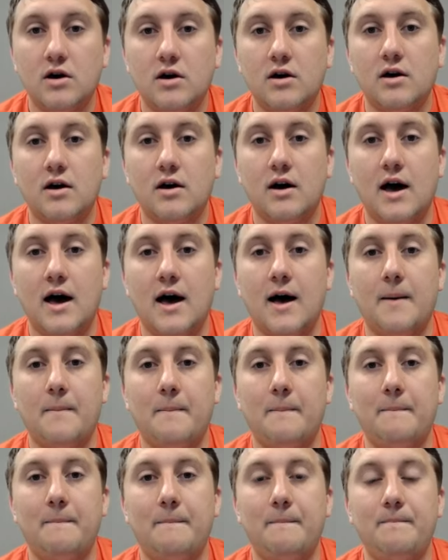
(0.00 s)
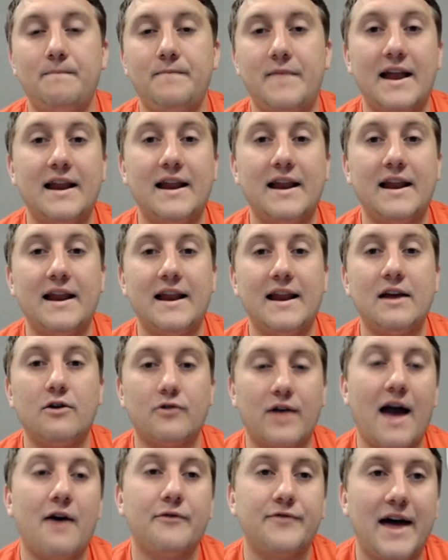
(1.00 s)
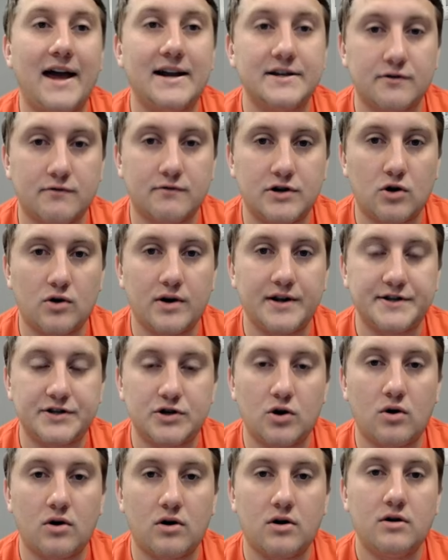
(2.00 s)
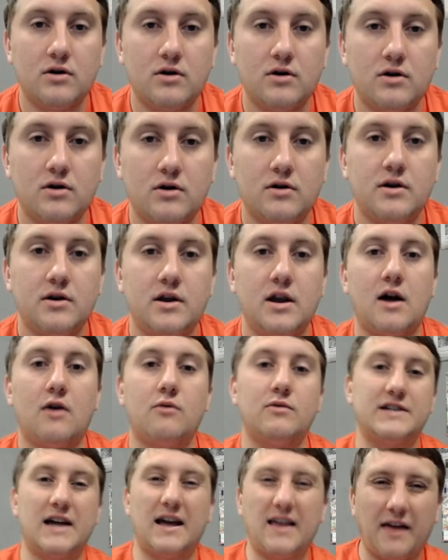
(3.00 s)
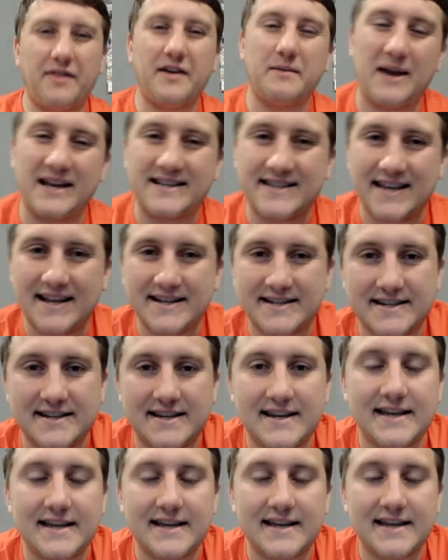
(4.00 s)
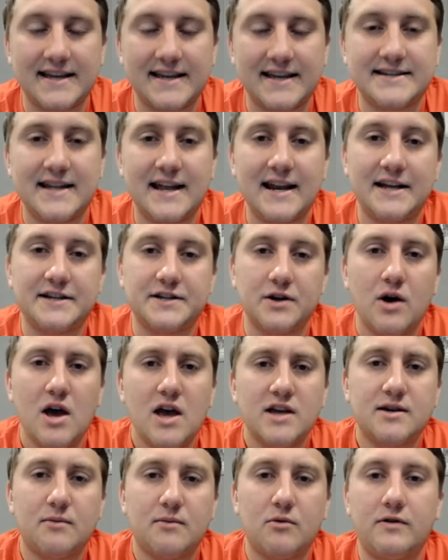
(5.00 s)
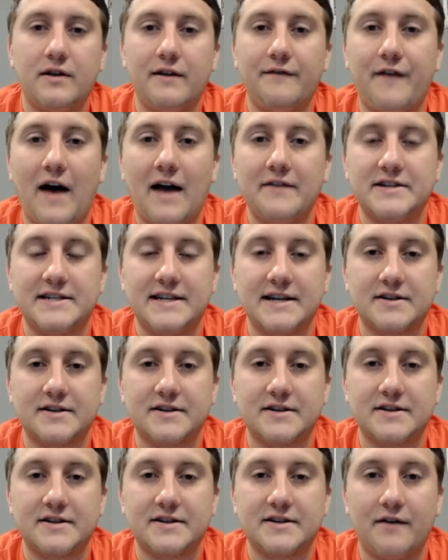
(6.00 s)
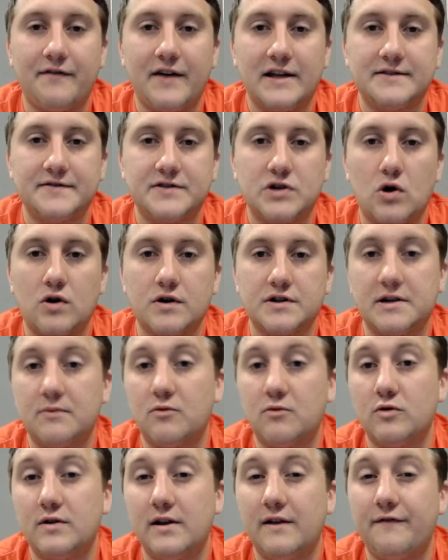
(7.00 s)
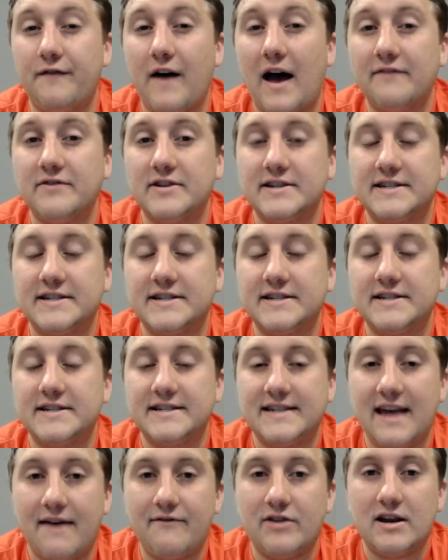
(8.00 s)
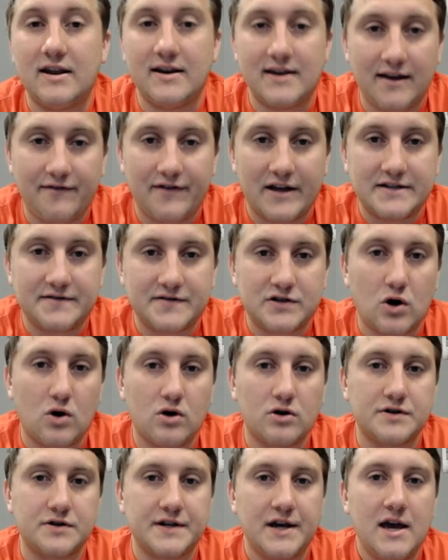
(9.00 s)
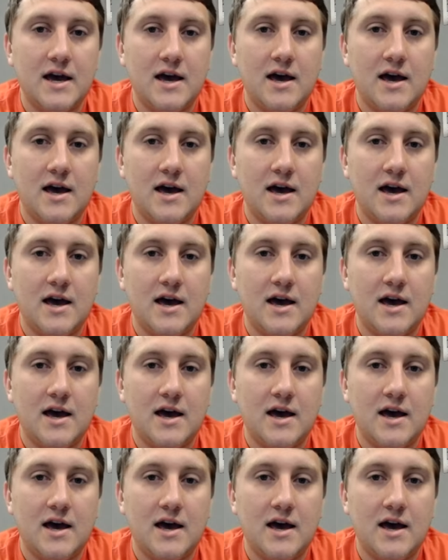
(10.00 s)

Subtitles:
then he'll count that as a returning starter. You know, which I think makes sense in today's day and age. So somewhere between 5-6 offensive starters, somewhere between 5-7 defensive starters.